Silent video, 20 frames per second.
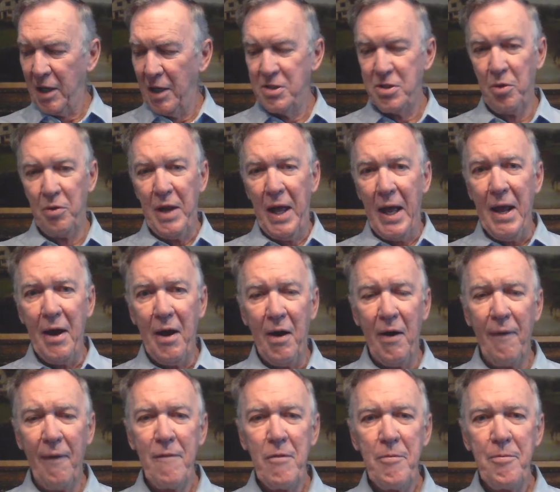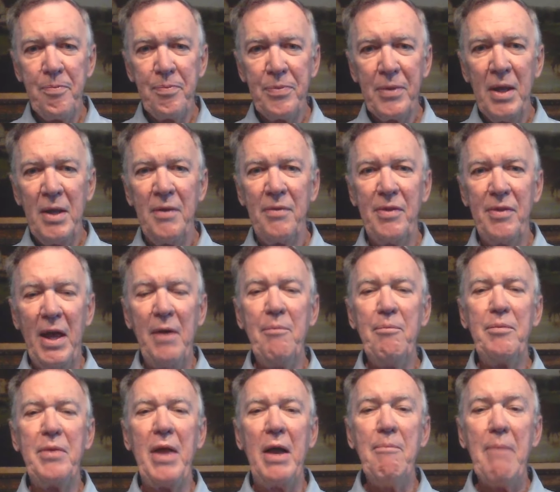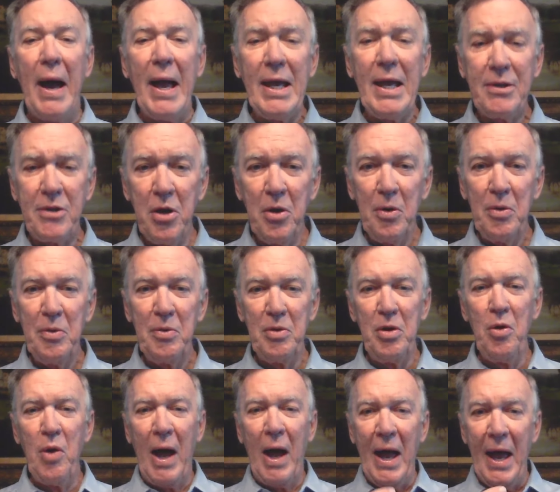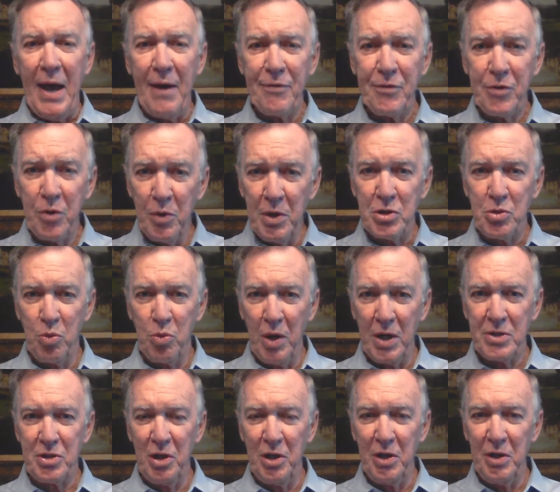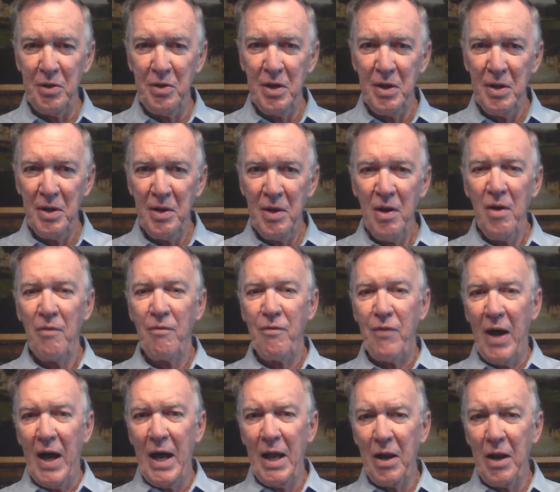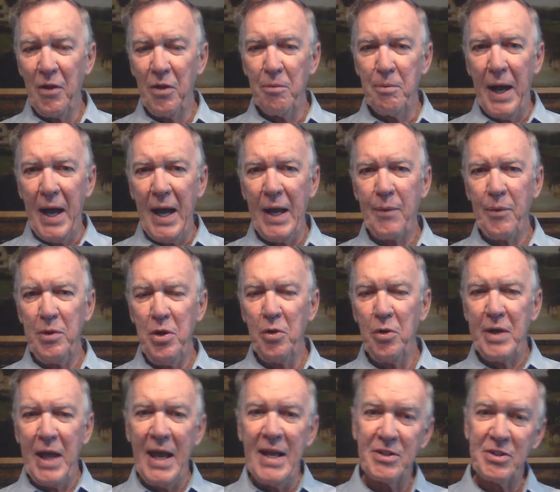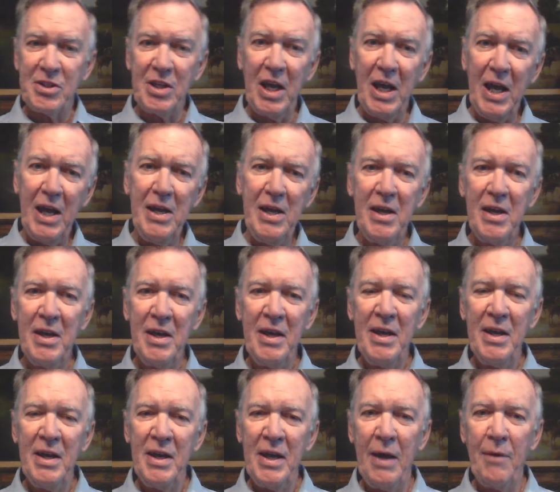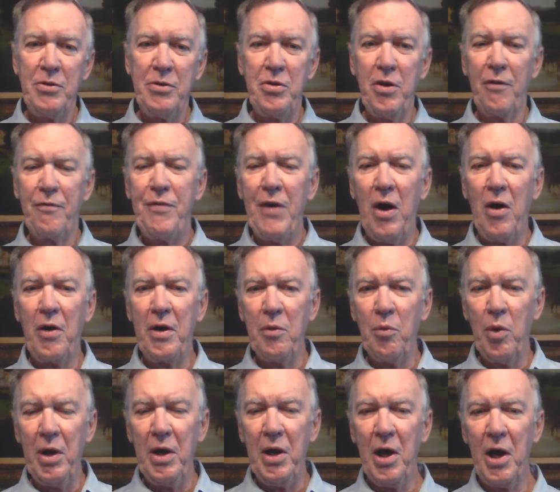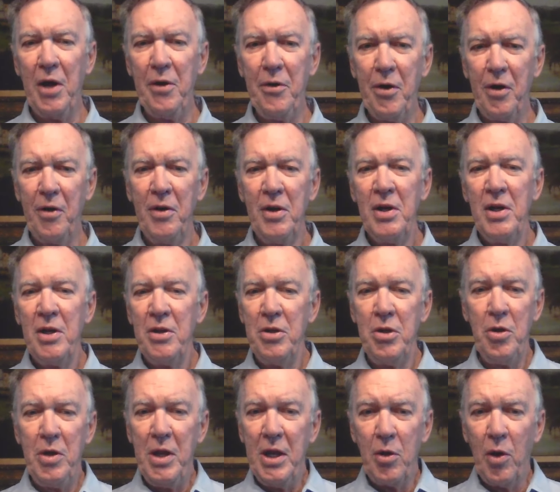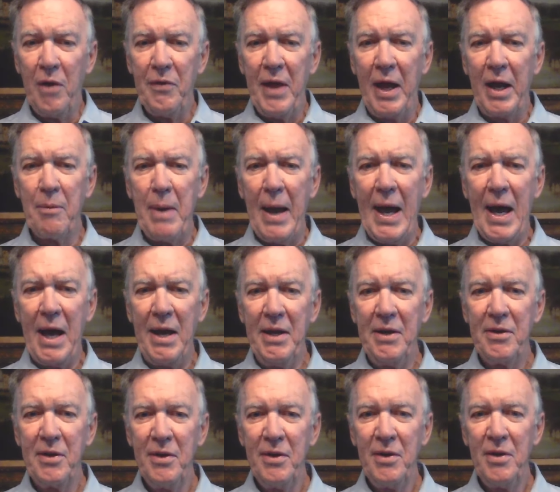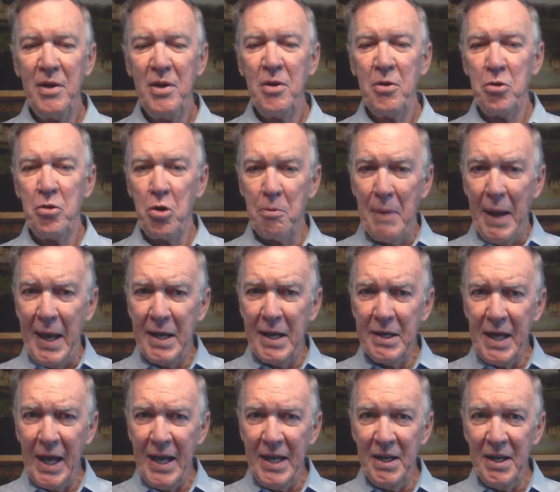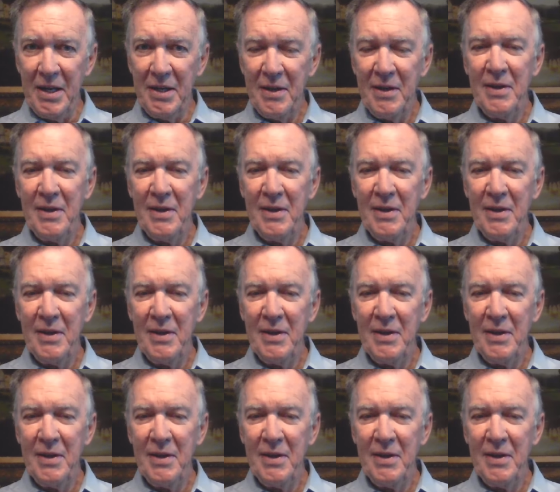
So now they, they make you. You have to, in Switzerland, follow the bank where you can't say it was your fault it went under, you didn't know anything about it. You're mandated.